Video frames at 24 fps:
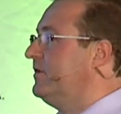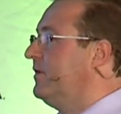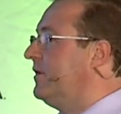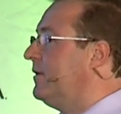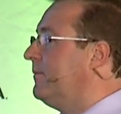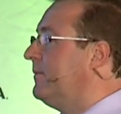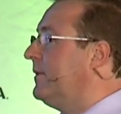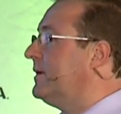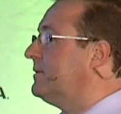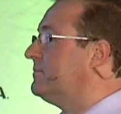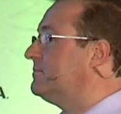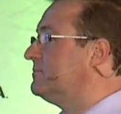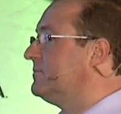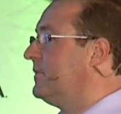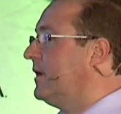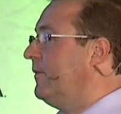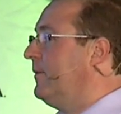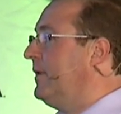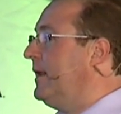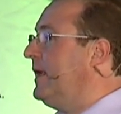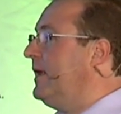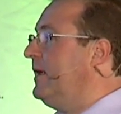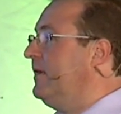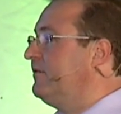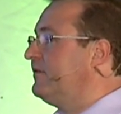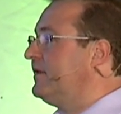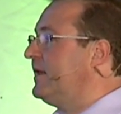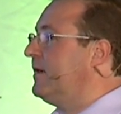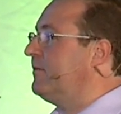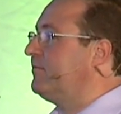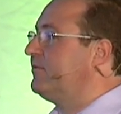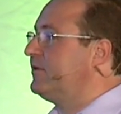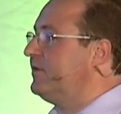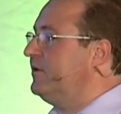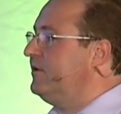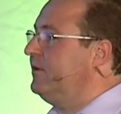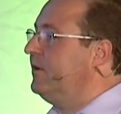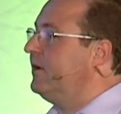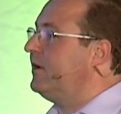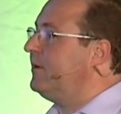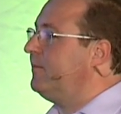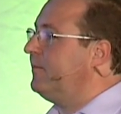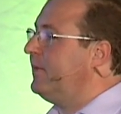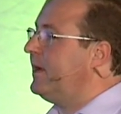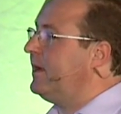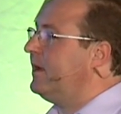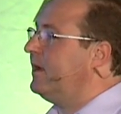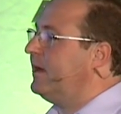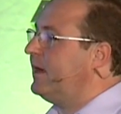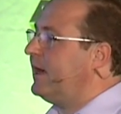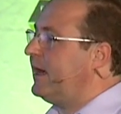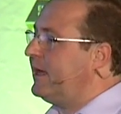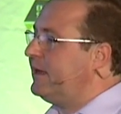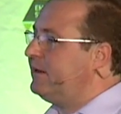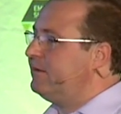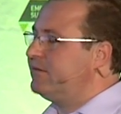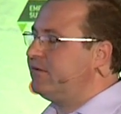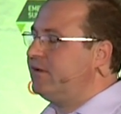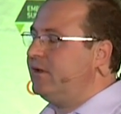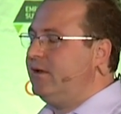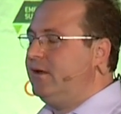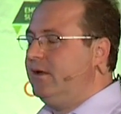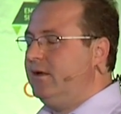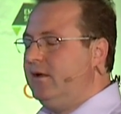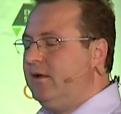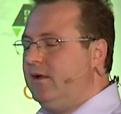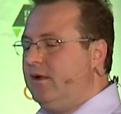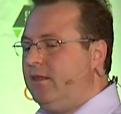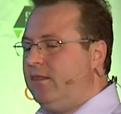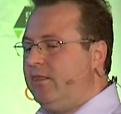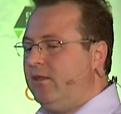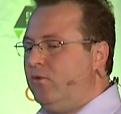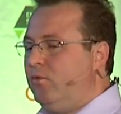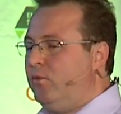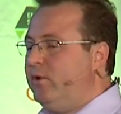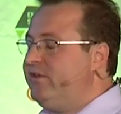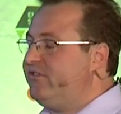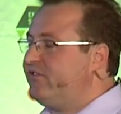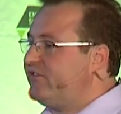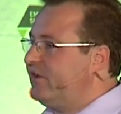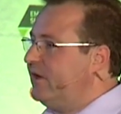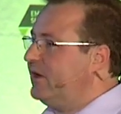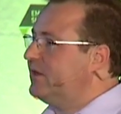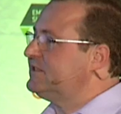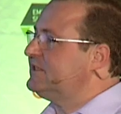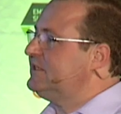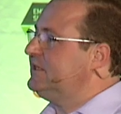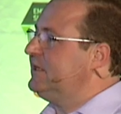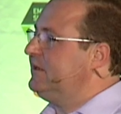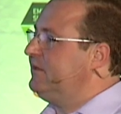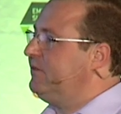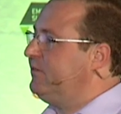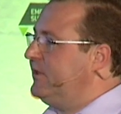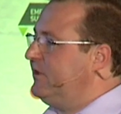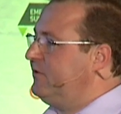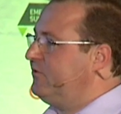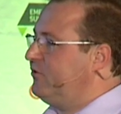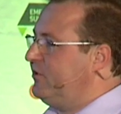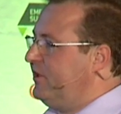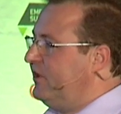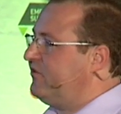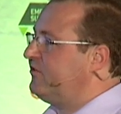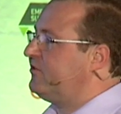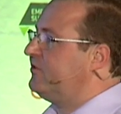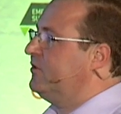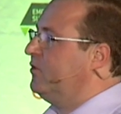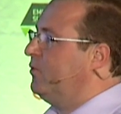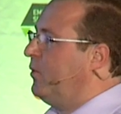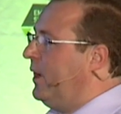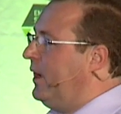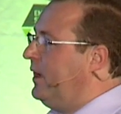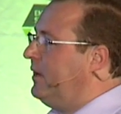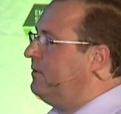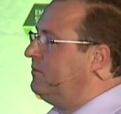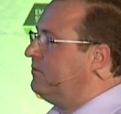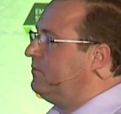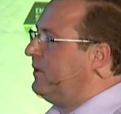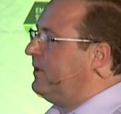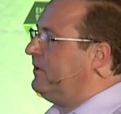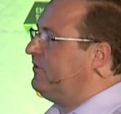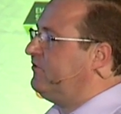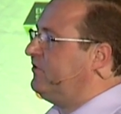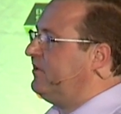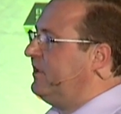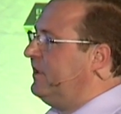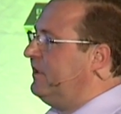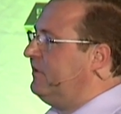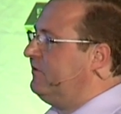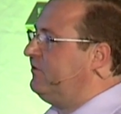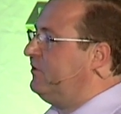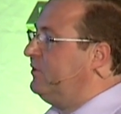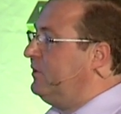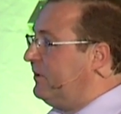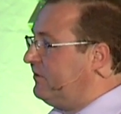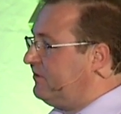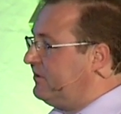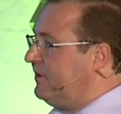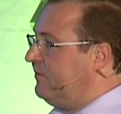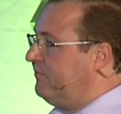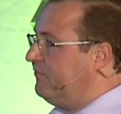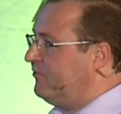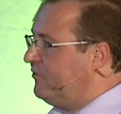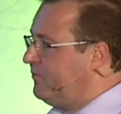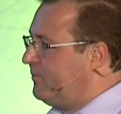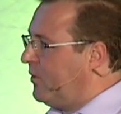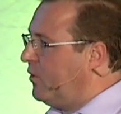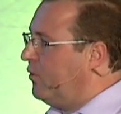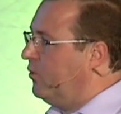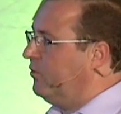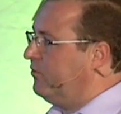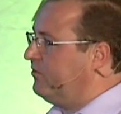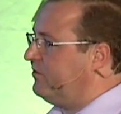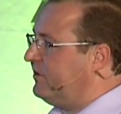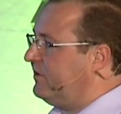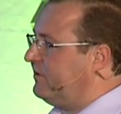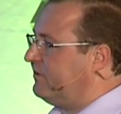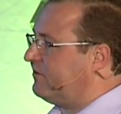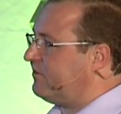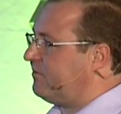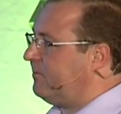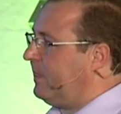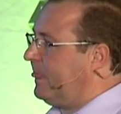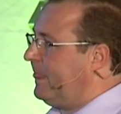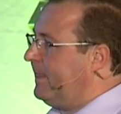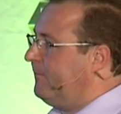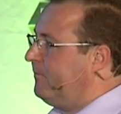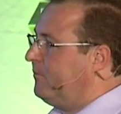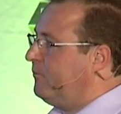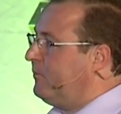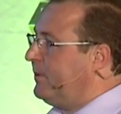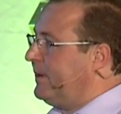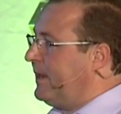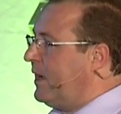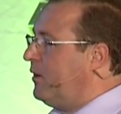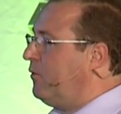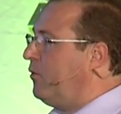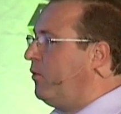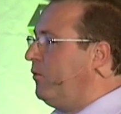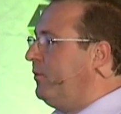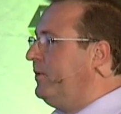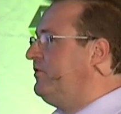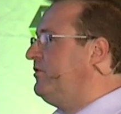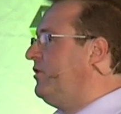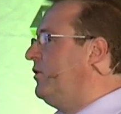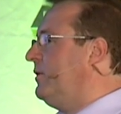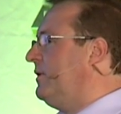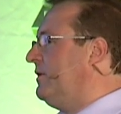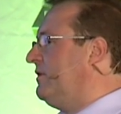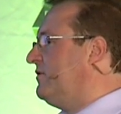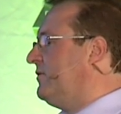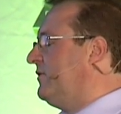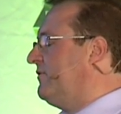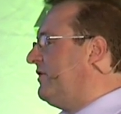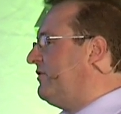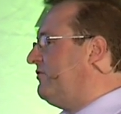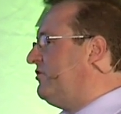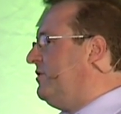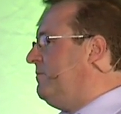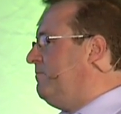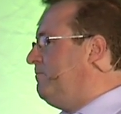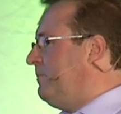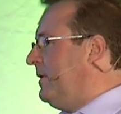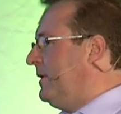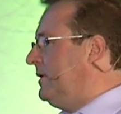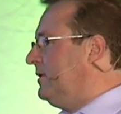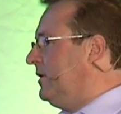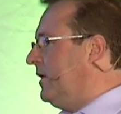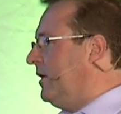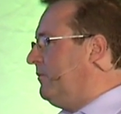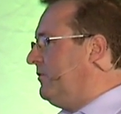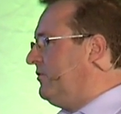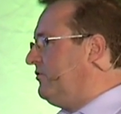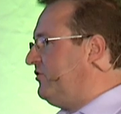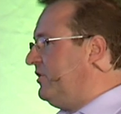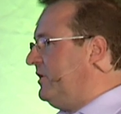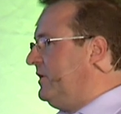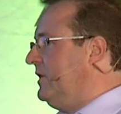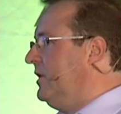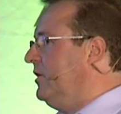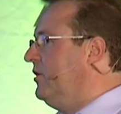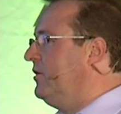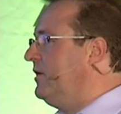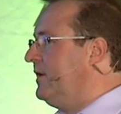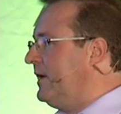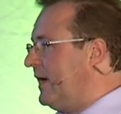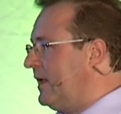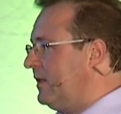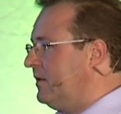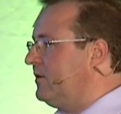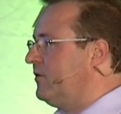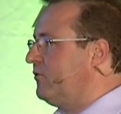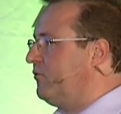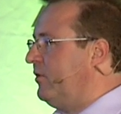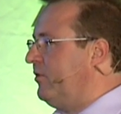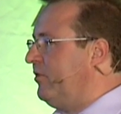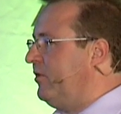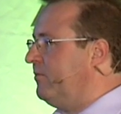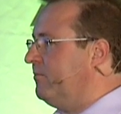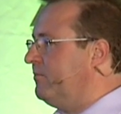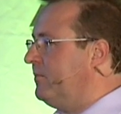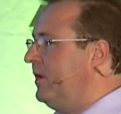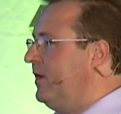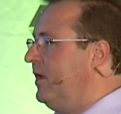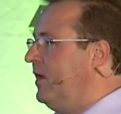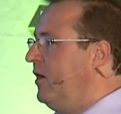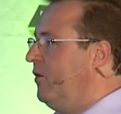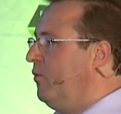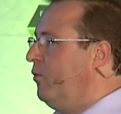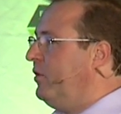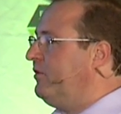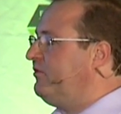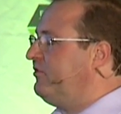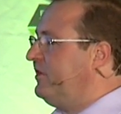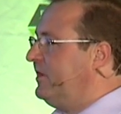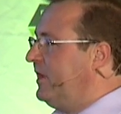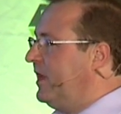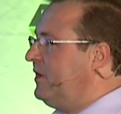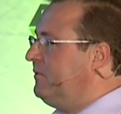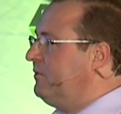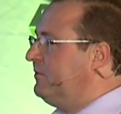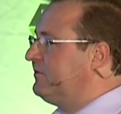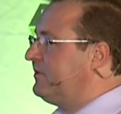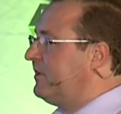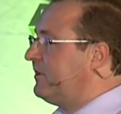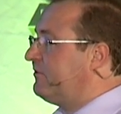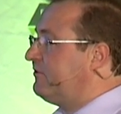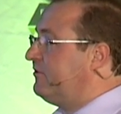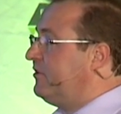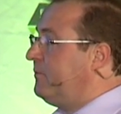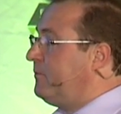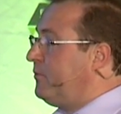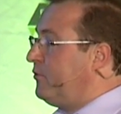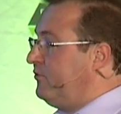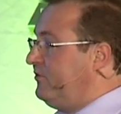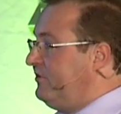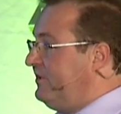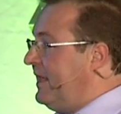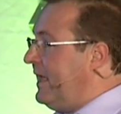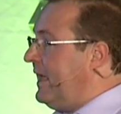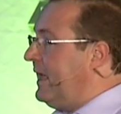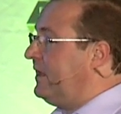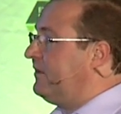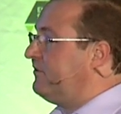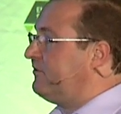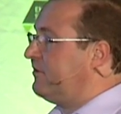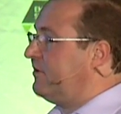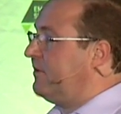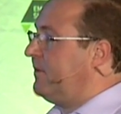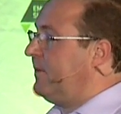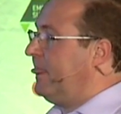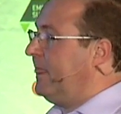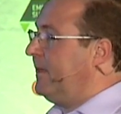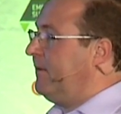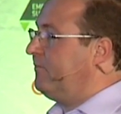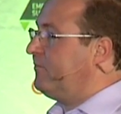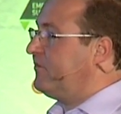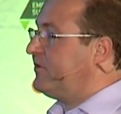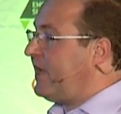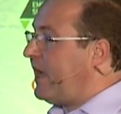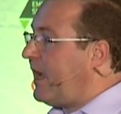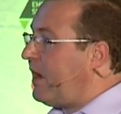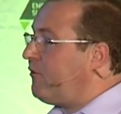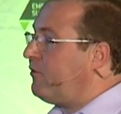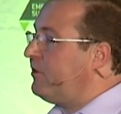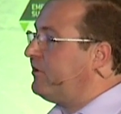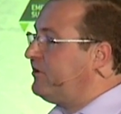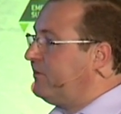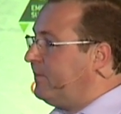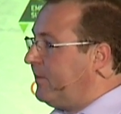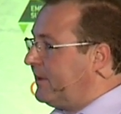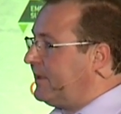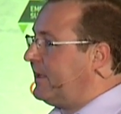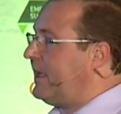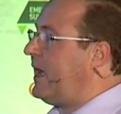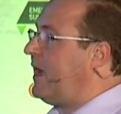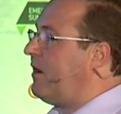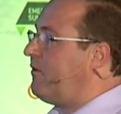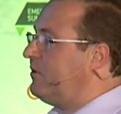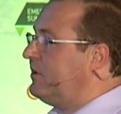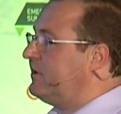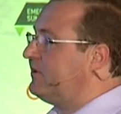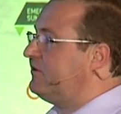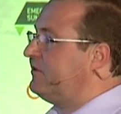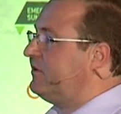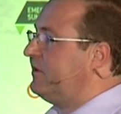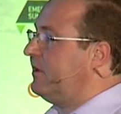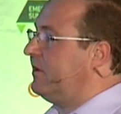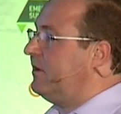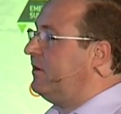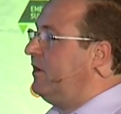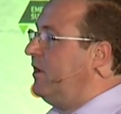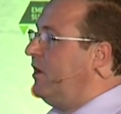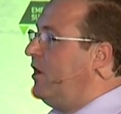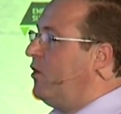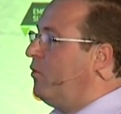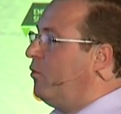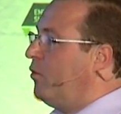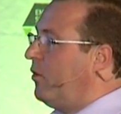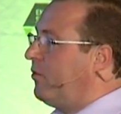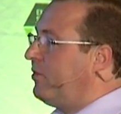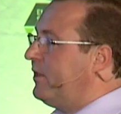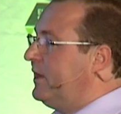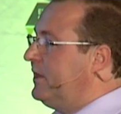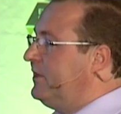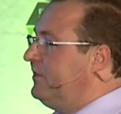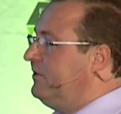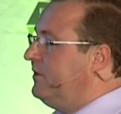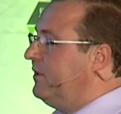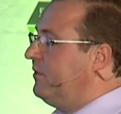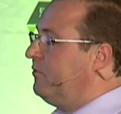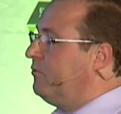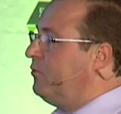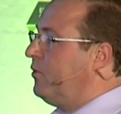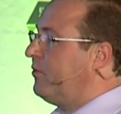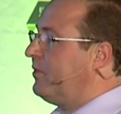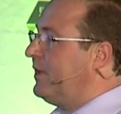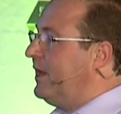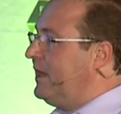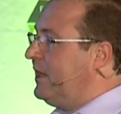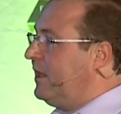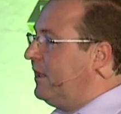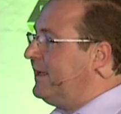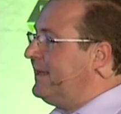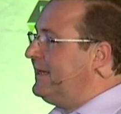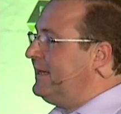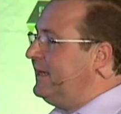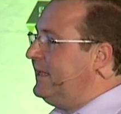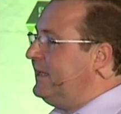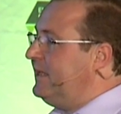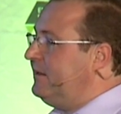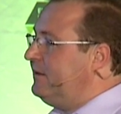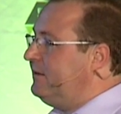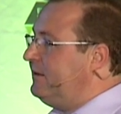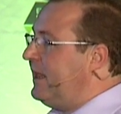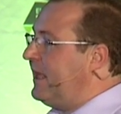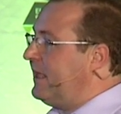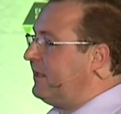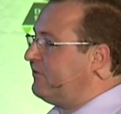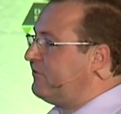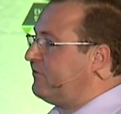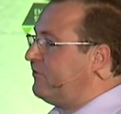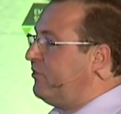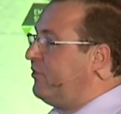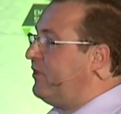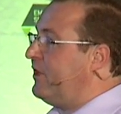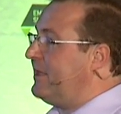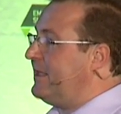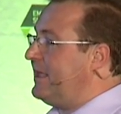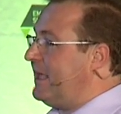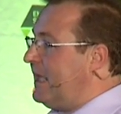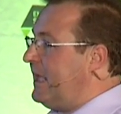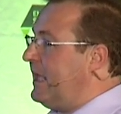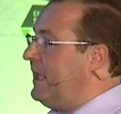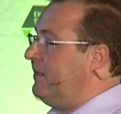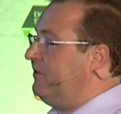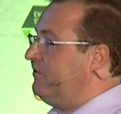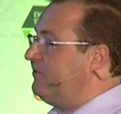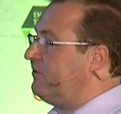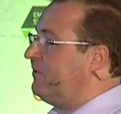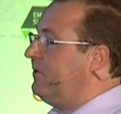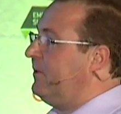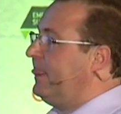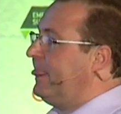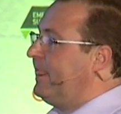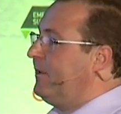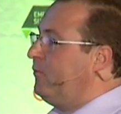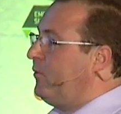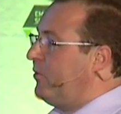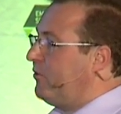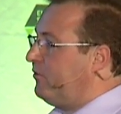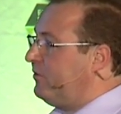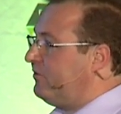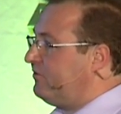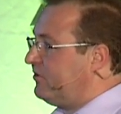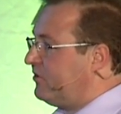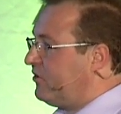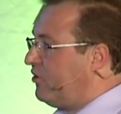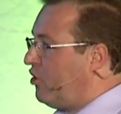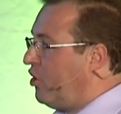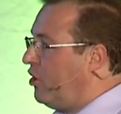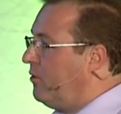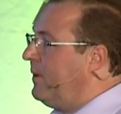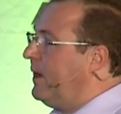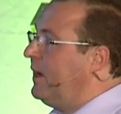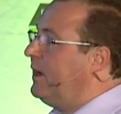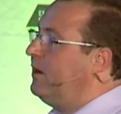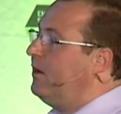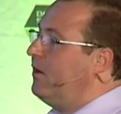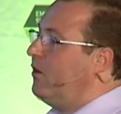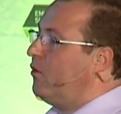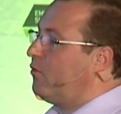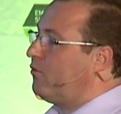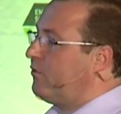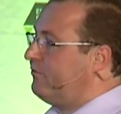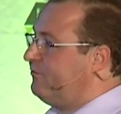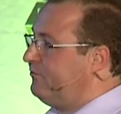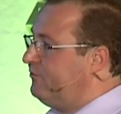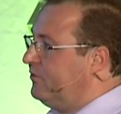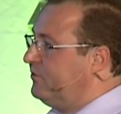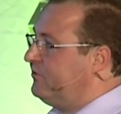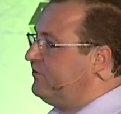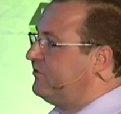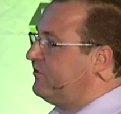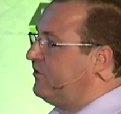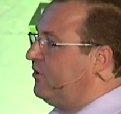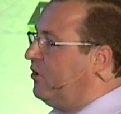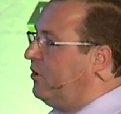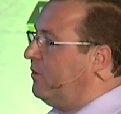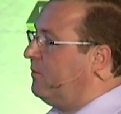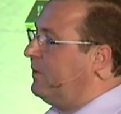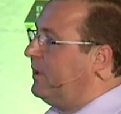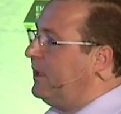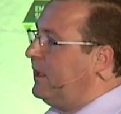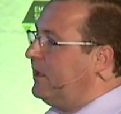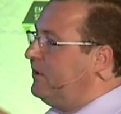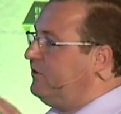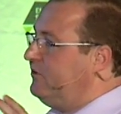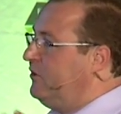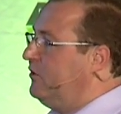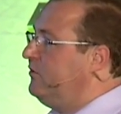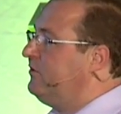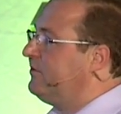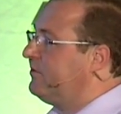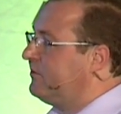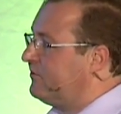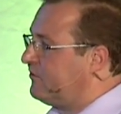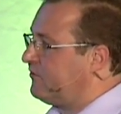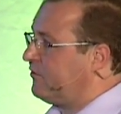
a nightmare. I mean, it is an absolute nightmare. And we started the traditional way, which is you listen in for pauses. But now what we're doing is we've actually built a machine learning algorithm which enables us to predict, character by character, what the, what the likely next thing is whether it's a comma or a full stop, using the